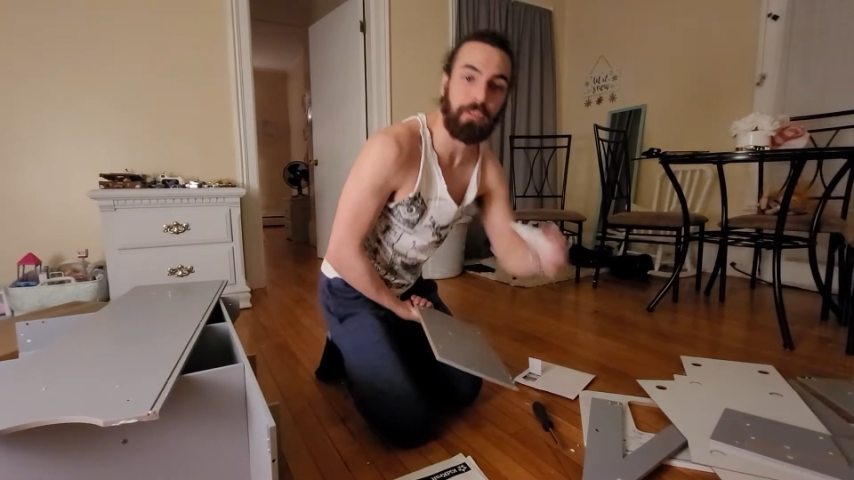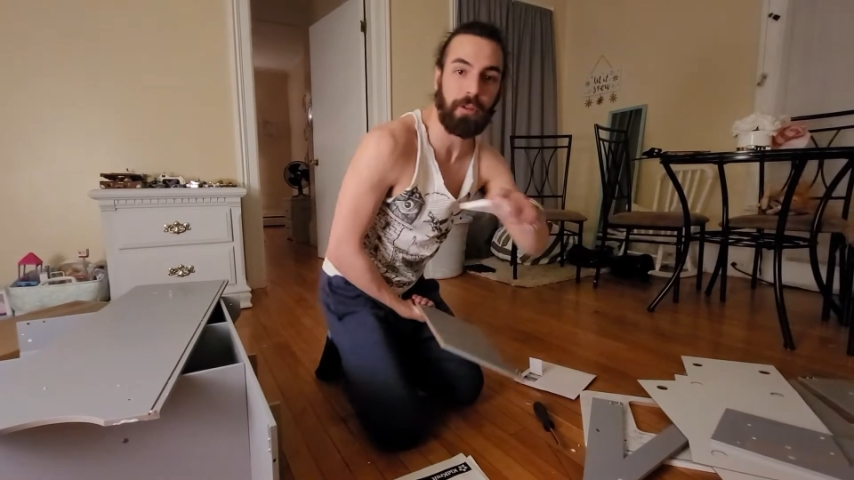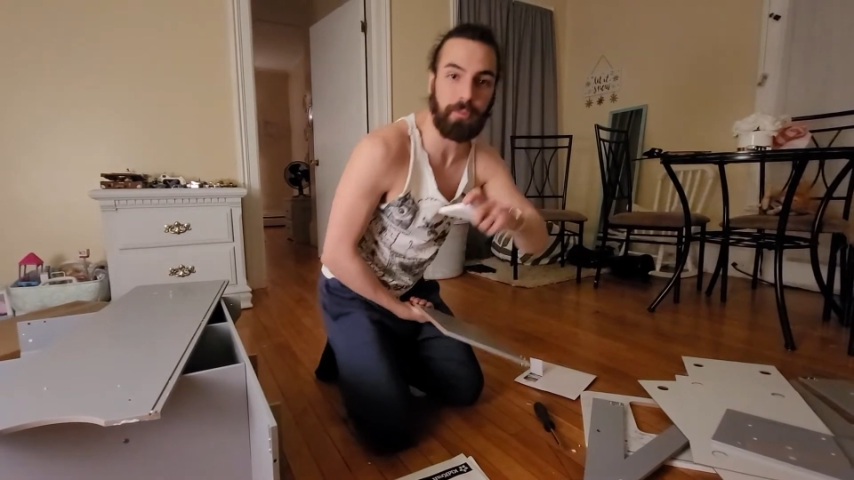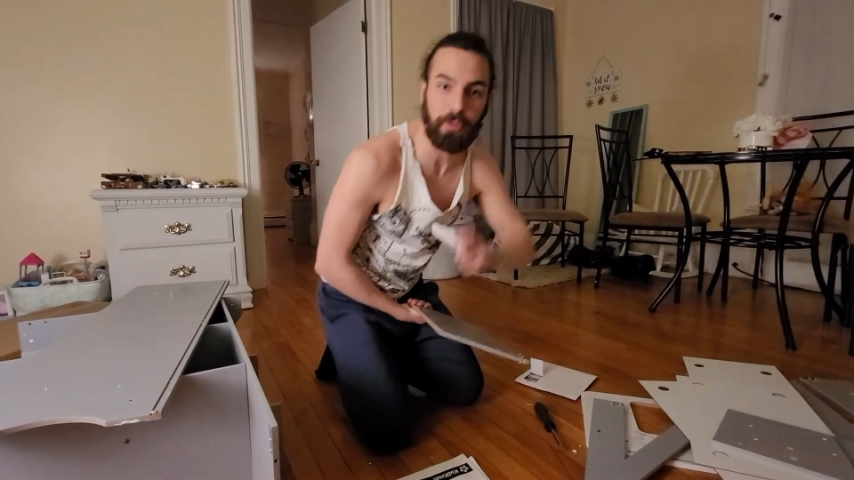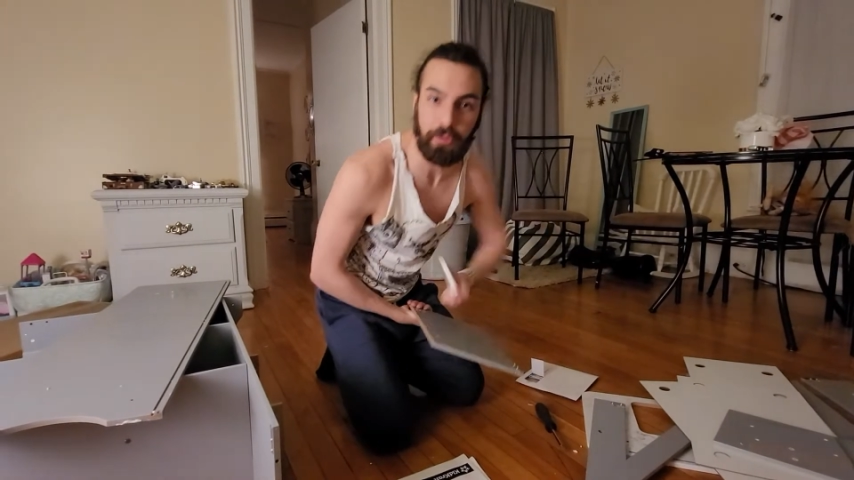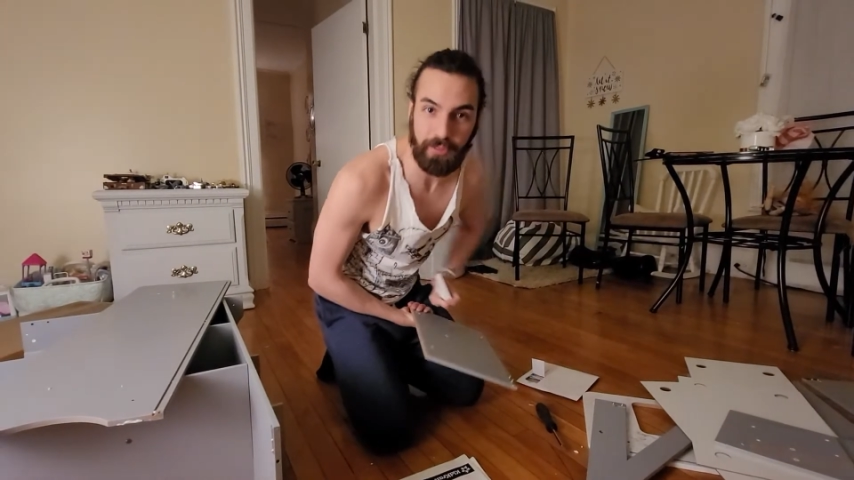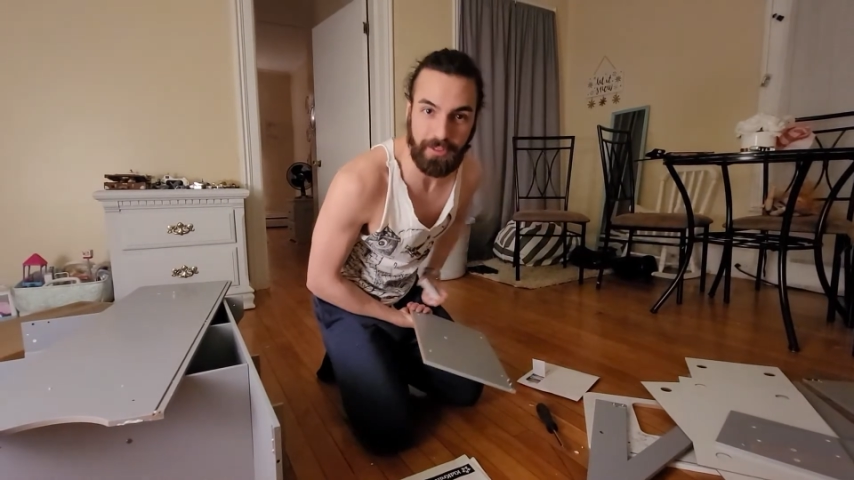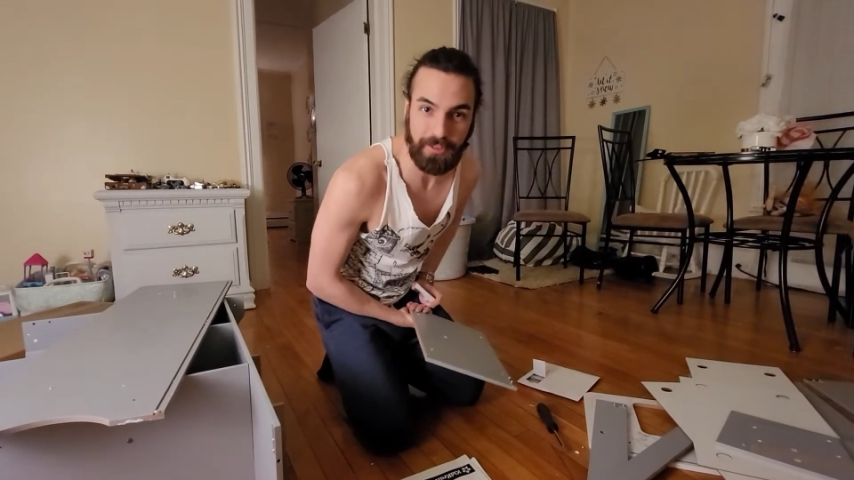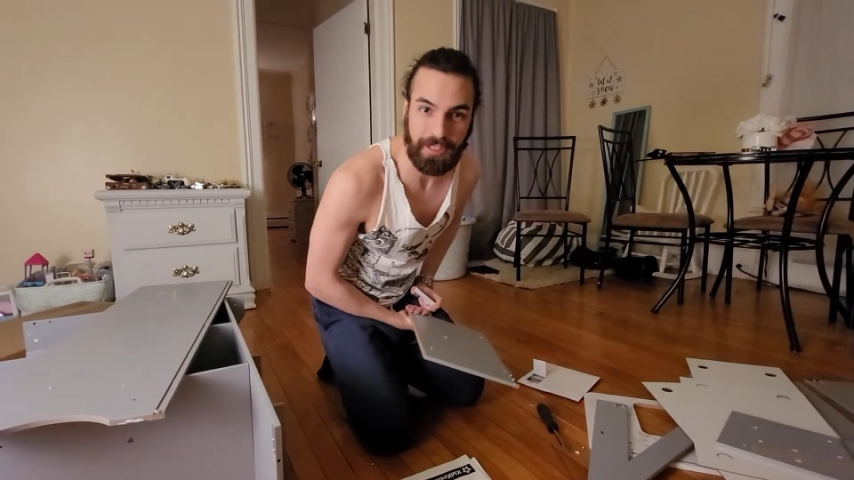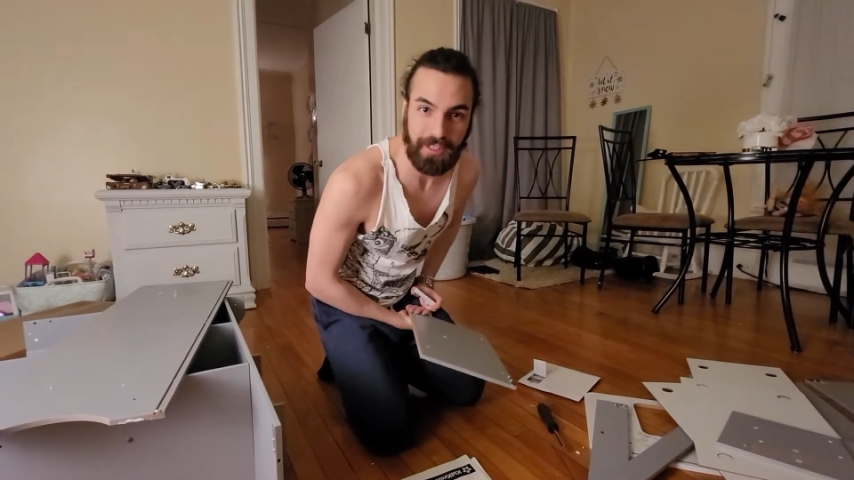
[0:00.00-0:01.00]
down below if I
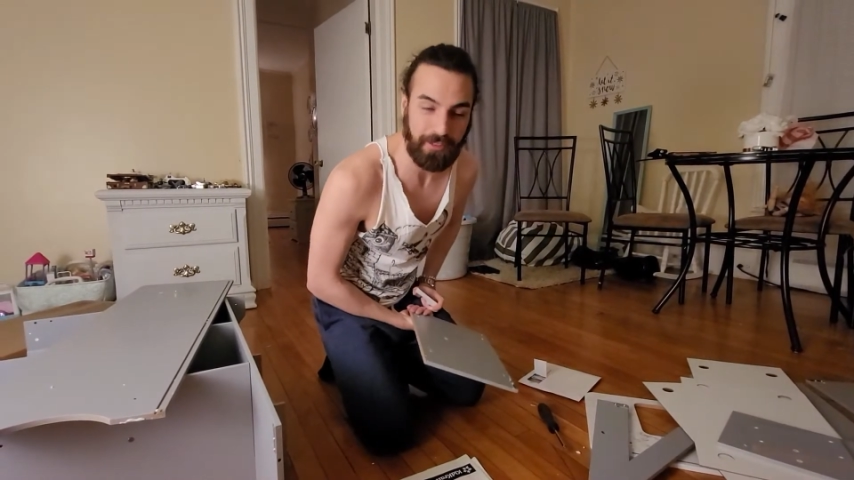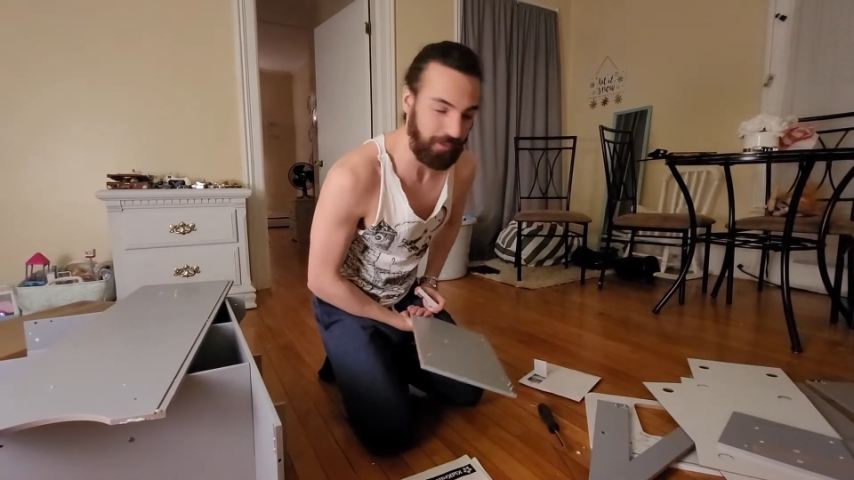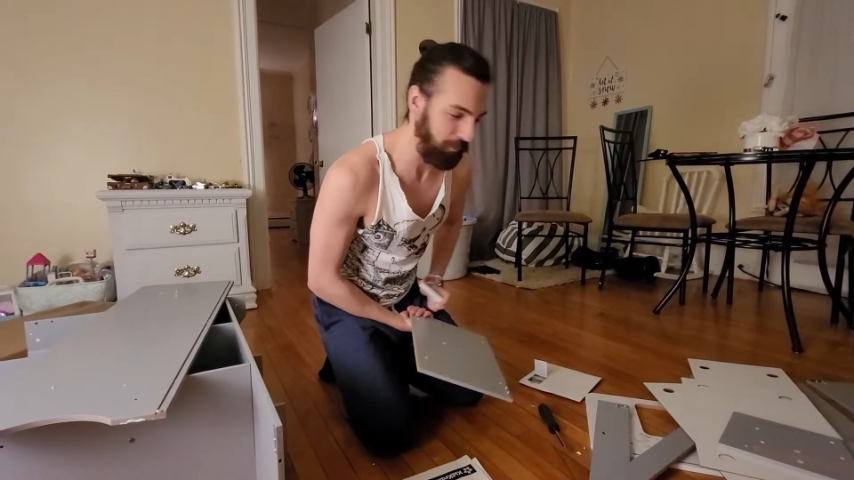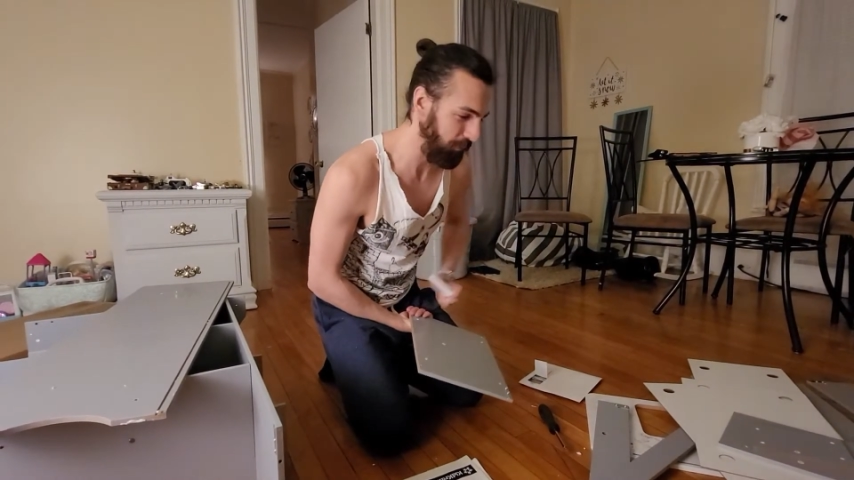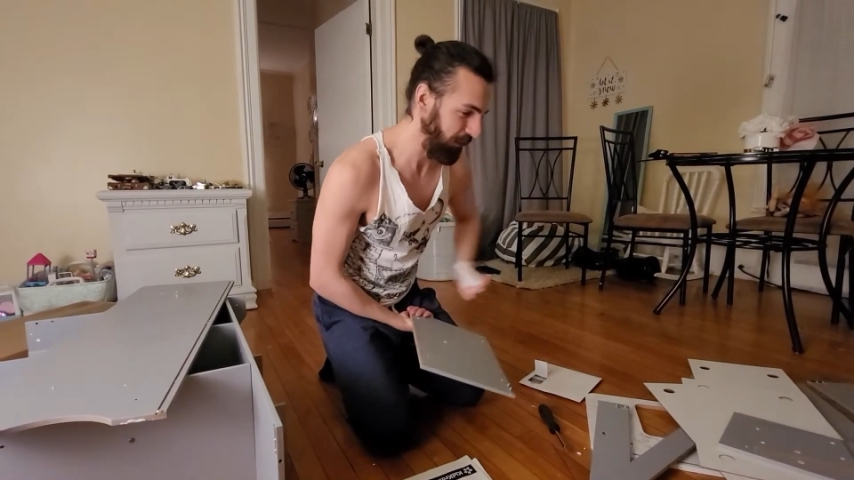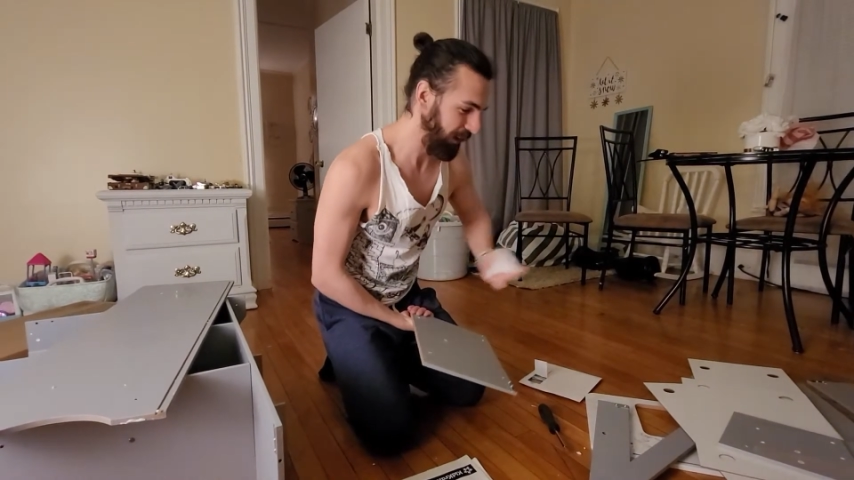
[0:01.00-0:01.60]
look handsome.